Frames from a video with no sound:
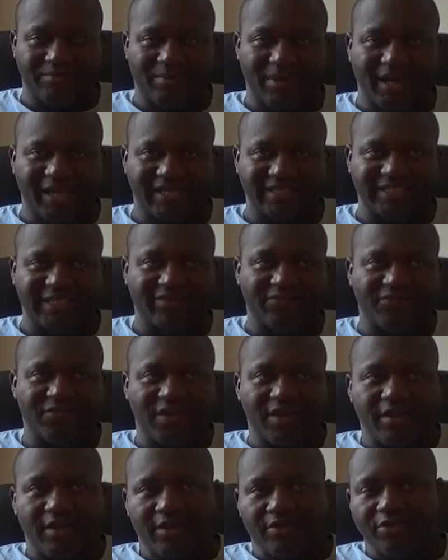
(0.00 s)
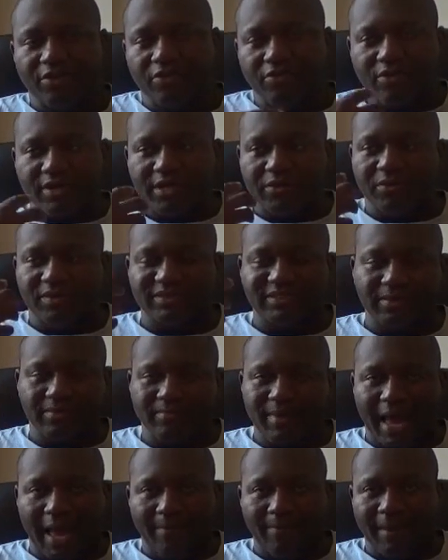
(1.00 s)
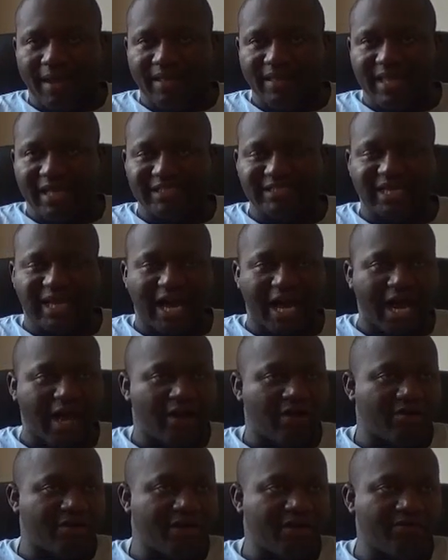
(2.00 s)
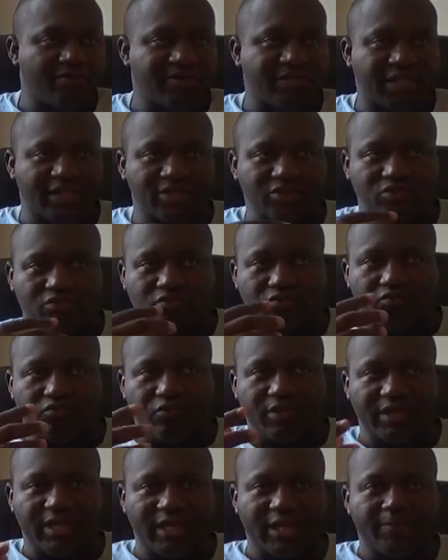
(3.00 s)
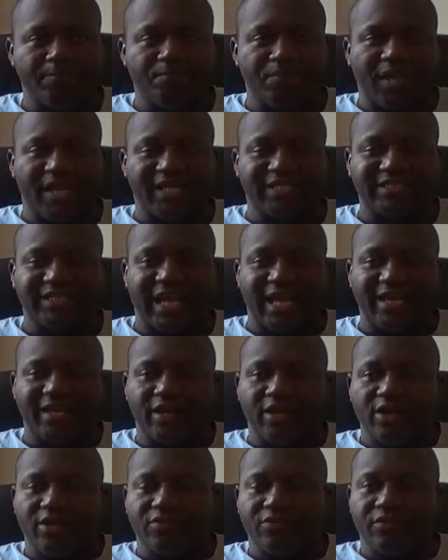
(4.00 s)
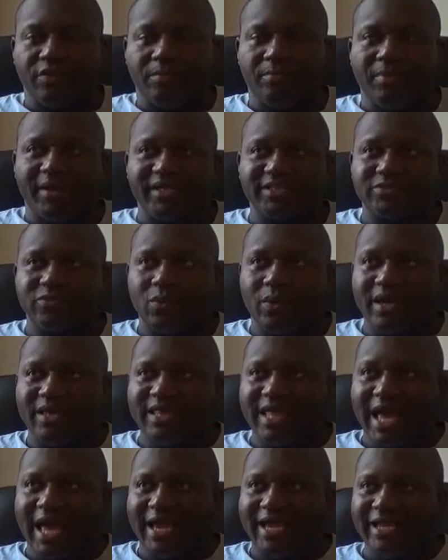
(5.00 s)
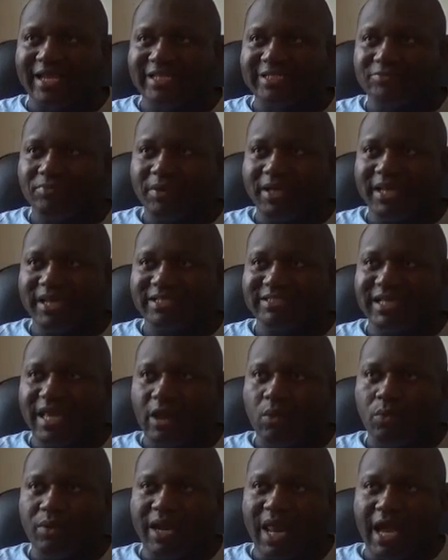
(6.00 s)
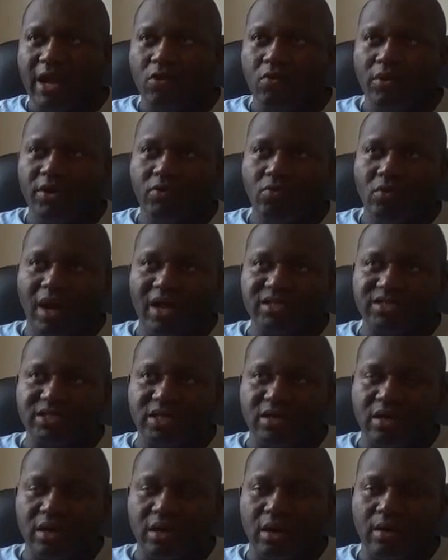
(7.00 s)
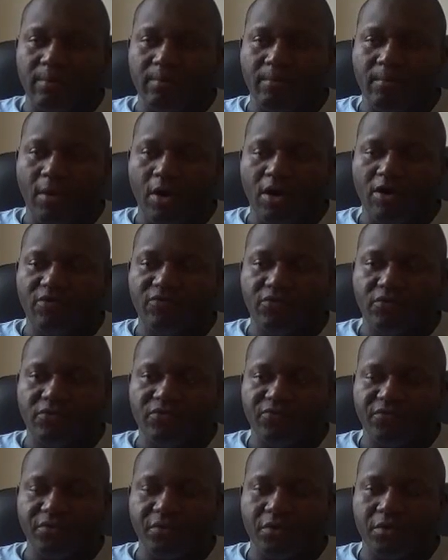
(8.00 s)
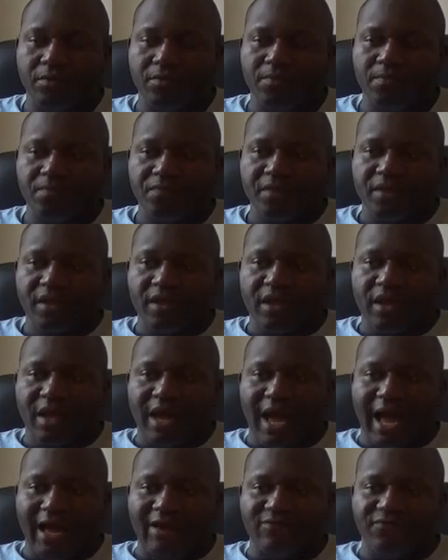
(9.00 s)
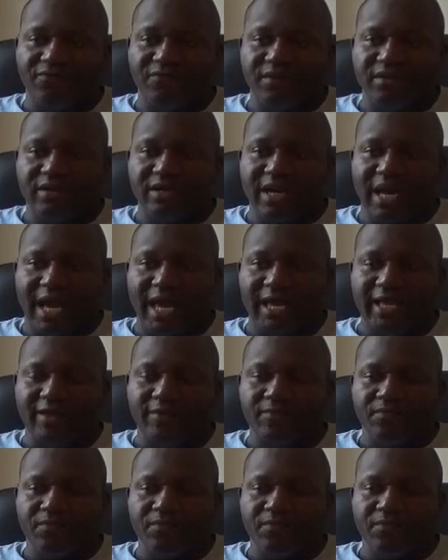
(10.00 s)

place. If there really was a Batman, that's how things would really. It's like, the best way that I can explain it is that when I go and watch a Marvel film, I feel like